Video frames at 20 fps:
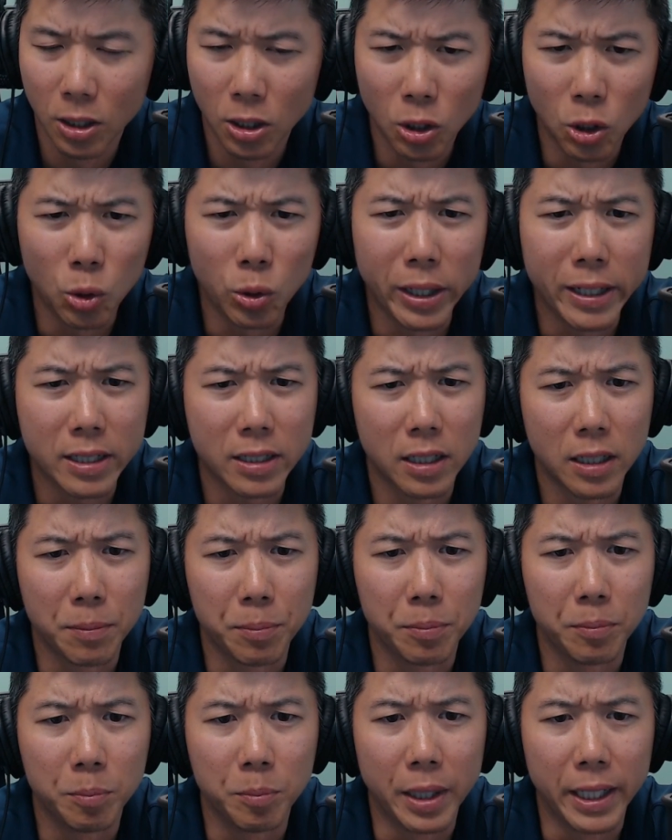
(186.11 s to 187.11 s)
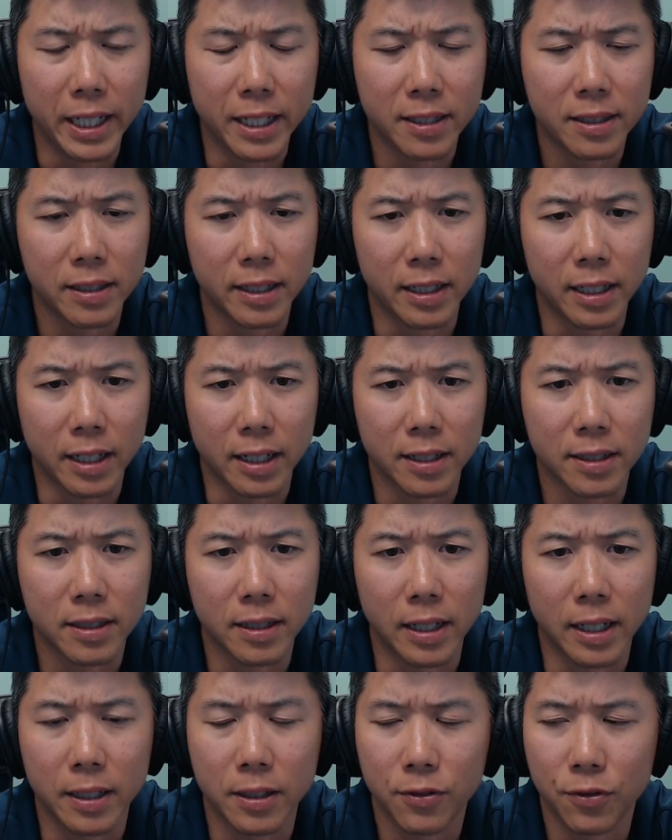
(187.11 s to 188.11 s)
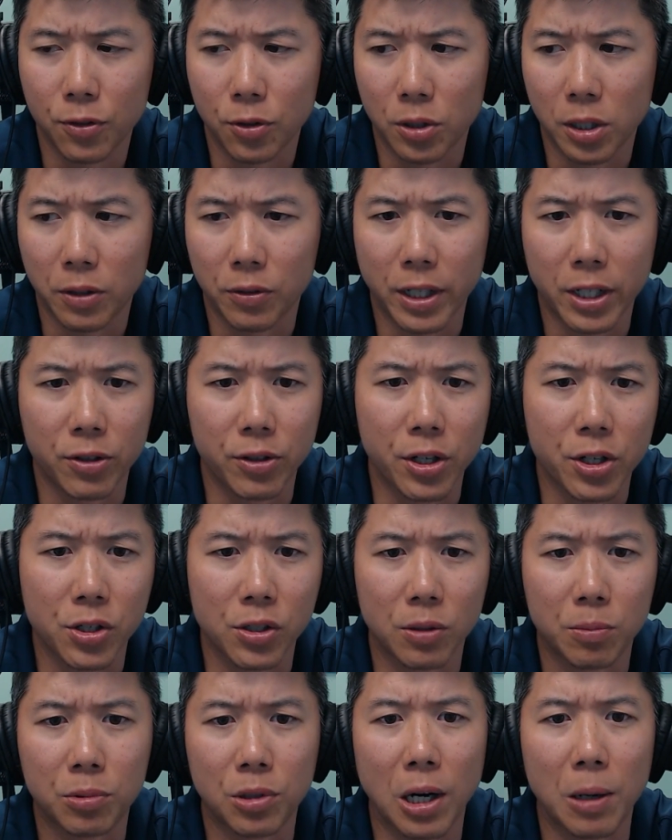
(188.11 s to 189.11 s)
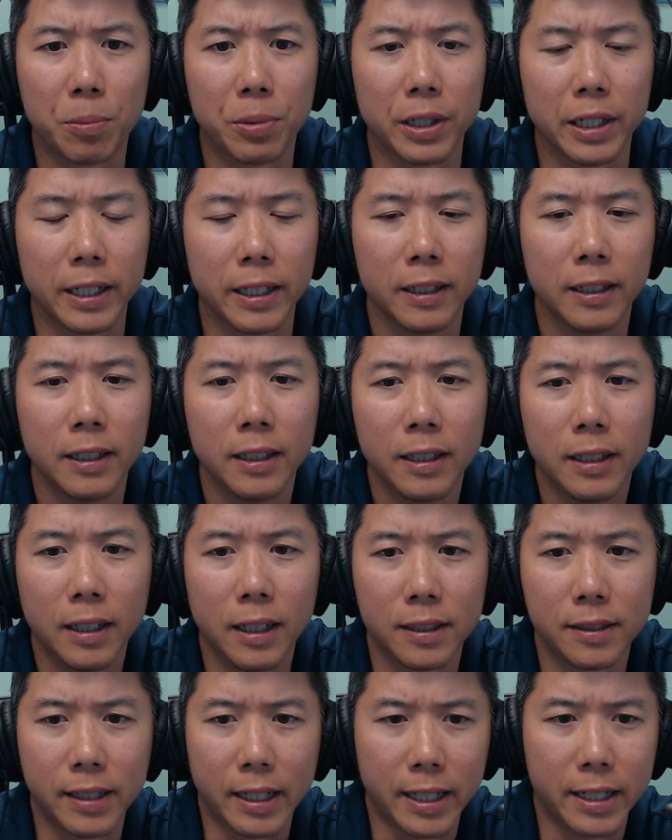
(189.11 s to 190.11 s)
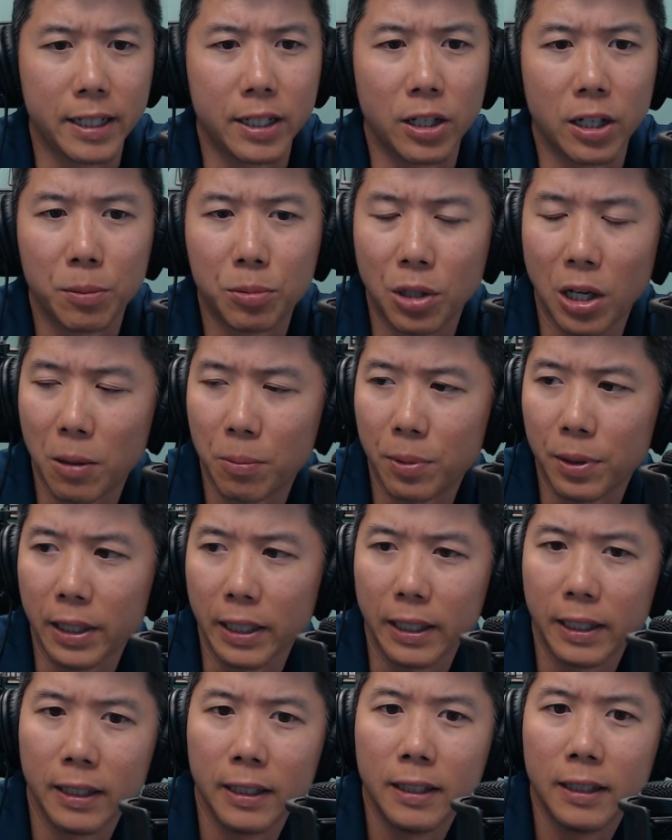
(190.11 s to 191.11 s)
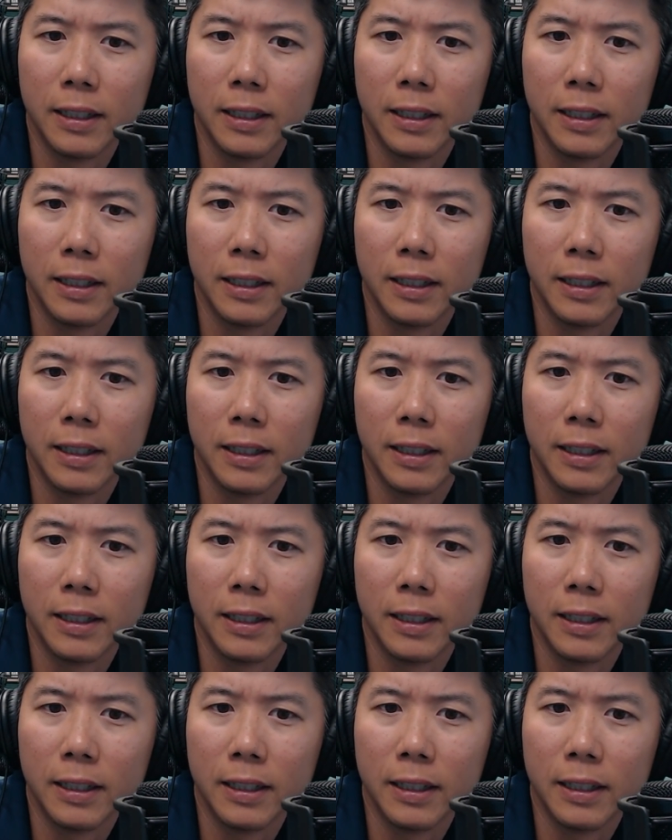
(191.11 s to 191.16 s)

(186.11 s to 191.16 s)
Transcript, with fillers: who has a lot of money sitting aside for a recreational property, a secondary property?